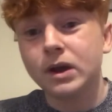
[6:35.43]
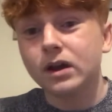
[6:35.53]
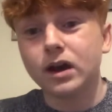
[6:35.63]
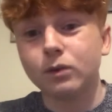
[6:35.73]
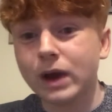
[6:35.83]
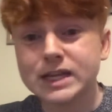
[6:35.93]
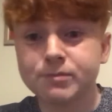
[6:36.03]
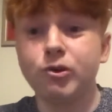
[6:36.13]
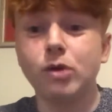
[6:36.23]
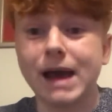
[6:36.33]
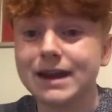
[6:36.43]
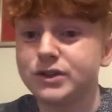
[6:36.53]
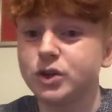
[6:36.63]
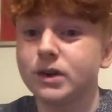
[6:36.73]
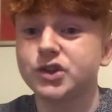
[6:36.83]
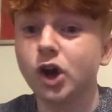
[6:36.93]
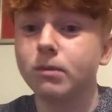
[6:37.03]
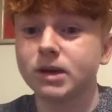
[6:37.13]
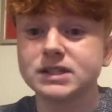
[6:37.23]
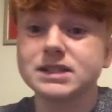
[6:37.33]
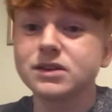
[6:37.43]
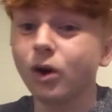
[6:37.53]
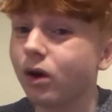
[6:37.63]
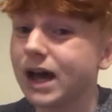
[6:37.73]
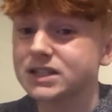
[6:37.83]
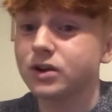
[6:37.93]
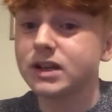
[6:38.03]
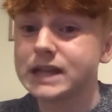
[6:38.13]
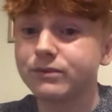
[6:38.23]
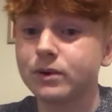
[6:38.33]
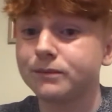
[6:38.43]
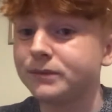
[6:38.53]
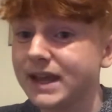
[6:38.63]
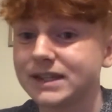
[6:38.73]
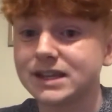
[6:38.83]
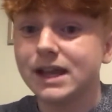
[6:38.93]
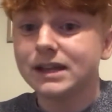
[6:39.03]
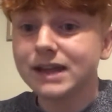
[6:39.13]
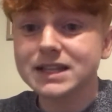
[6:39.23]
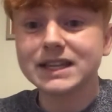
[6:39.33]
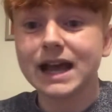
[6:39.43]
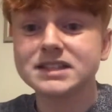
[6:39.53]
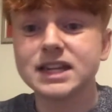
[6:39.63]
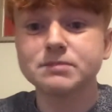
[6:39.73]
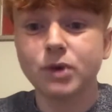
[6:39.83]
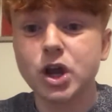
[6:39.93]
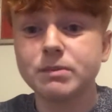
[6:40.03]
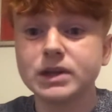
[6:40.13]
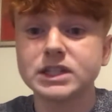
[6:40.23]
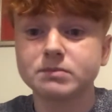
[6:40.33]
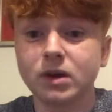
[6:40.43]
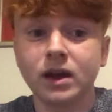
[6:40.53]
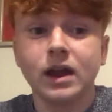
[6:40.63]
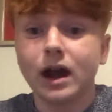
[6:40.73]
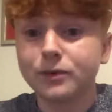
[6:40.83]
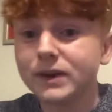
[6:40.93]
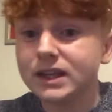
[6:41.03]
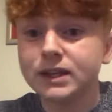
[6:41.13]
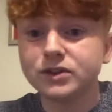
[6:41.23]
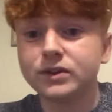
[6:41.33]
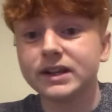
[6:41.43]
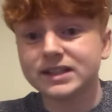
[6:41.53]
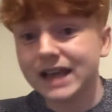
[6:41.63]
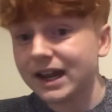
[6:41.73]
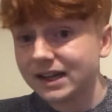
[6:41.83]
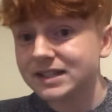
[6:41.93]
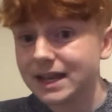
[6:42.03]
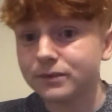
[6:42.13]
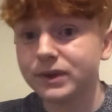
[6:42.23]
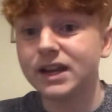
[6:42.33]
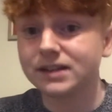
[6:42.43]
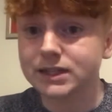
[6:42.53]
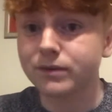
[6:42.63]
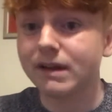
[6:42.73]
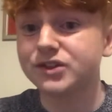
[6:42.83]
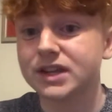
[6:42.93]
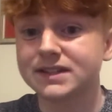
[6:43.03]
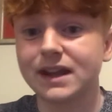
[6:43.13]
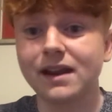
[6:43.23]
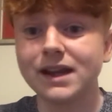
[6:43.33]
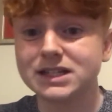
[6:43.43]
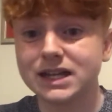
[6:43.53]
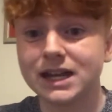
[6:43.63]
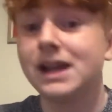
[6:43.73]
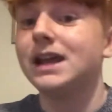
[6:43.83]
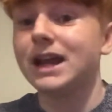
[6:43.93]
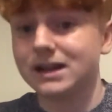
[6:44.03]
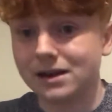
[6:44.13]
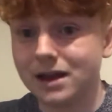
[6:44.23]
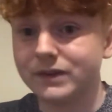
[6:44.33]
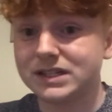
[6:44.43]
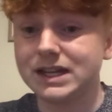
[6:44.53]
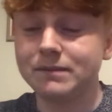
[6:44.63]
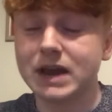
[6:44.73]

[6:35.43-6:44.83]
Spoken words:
West Brom and do a job, because he's not as good as everyone thinks. Yes, he has these moments, but I think he could do exactly the same thing he does for Manchester United in another team.